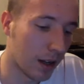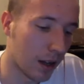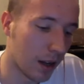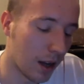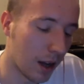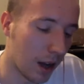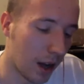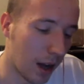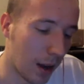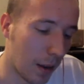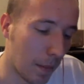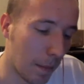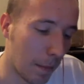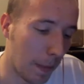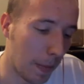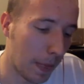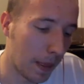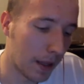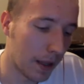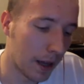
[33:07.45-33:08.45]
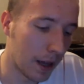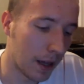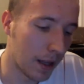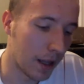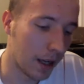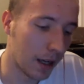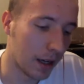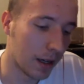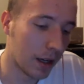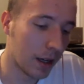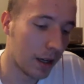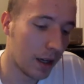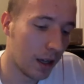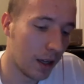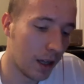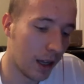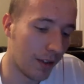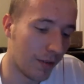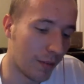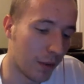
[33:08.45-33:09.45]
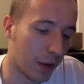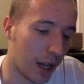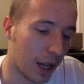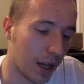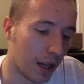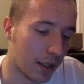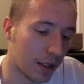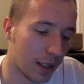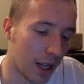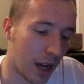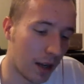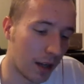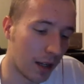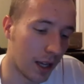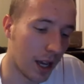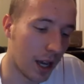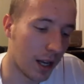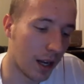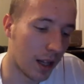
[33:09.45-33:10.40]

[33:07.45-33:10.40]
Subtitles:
I think if McKinnon's out again,